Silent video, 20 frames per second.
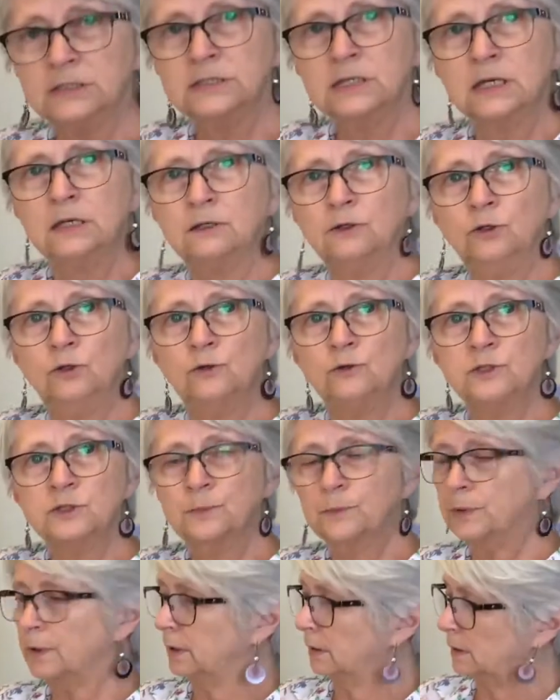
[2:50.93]
to take
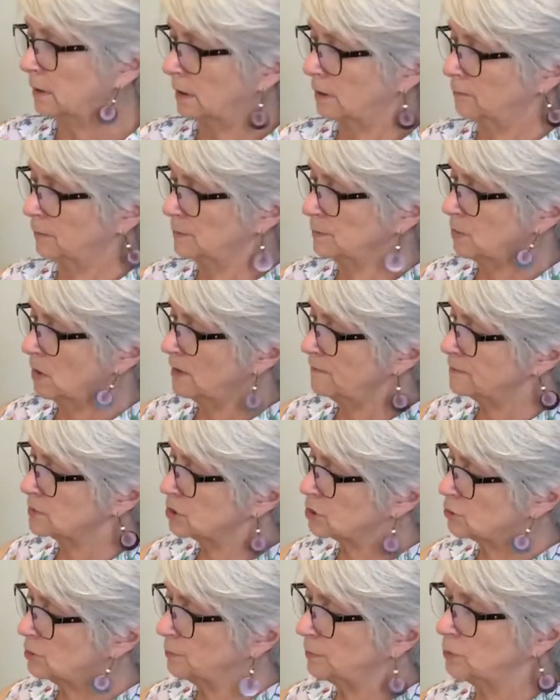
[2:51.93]
newsprint. I ripped off a
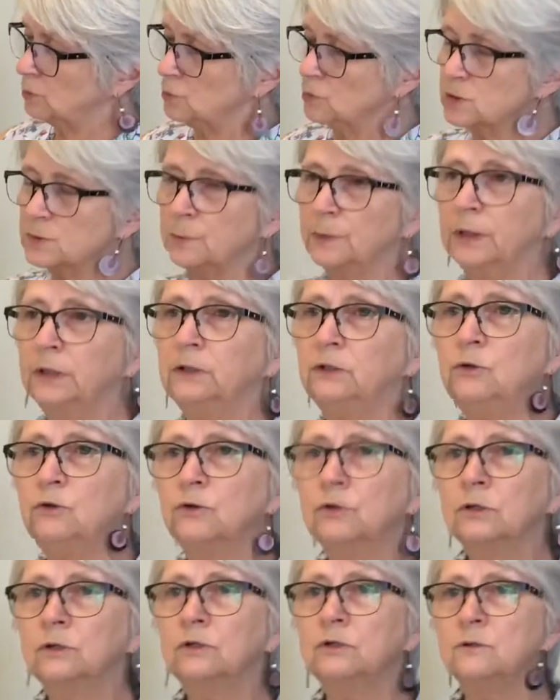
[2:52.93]
strip of newsprint. You
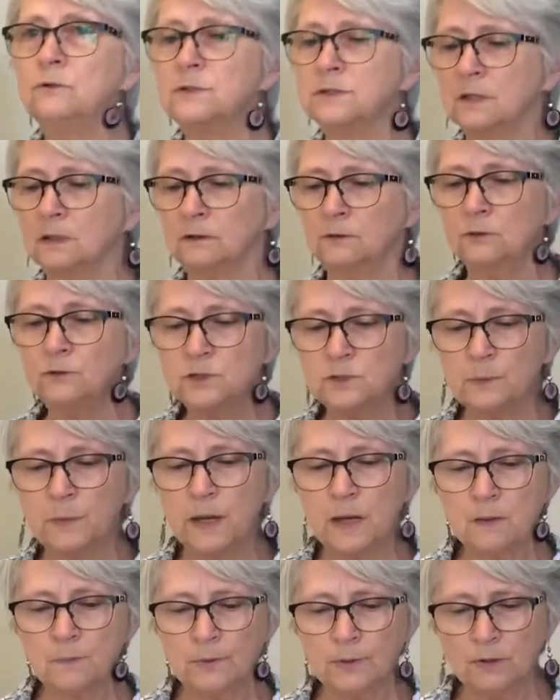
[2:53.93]
could use a
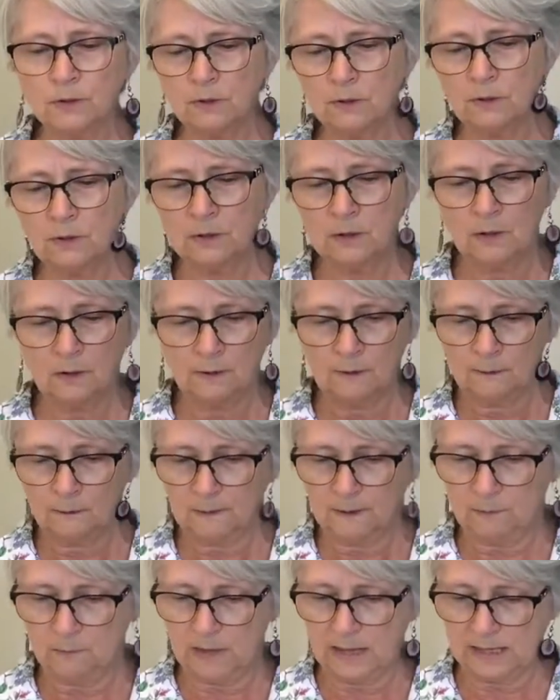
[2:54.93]
newspaper,
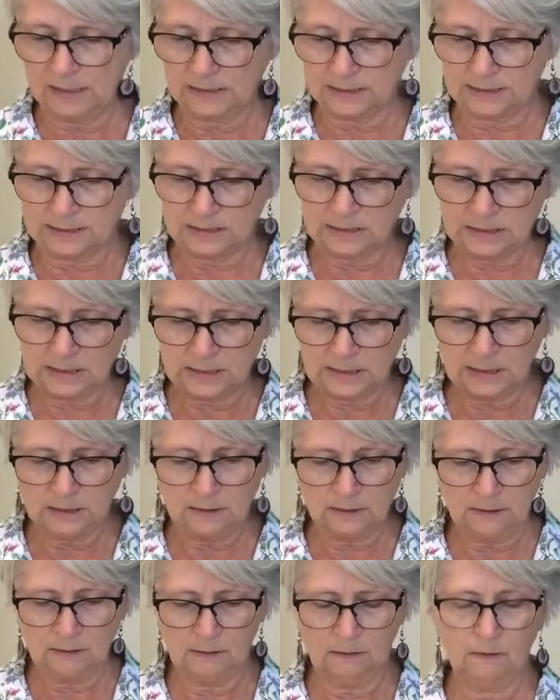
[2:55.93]
a
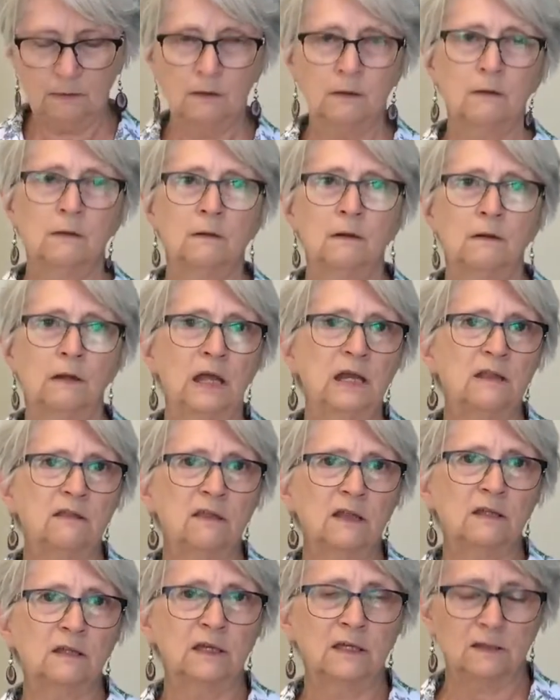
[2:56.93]
magazine,
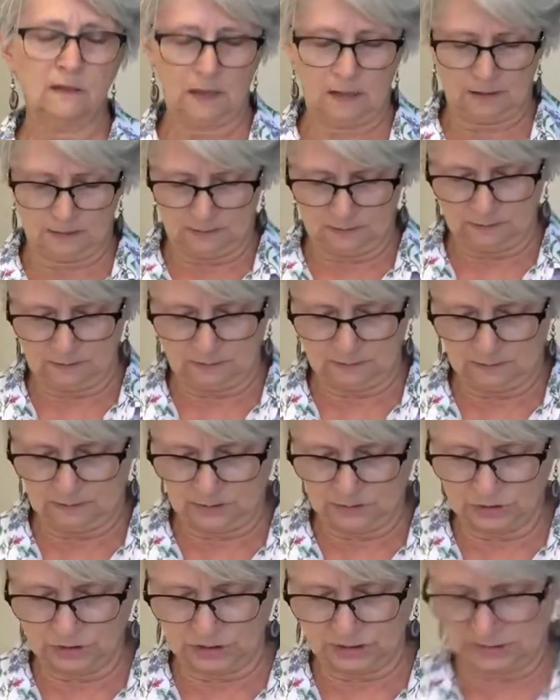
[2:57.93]
anything like that.
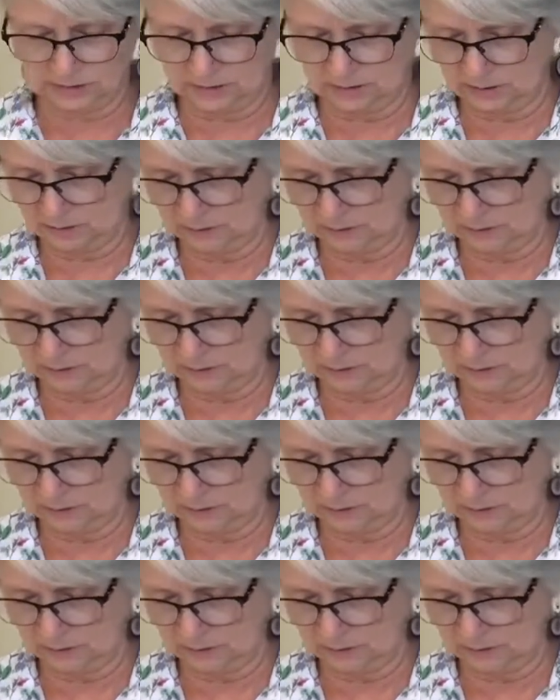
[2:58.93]
And just,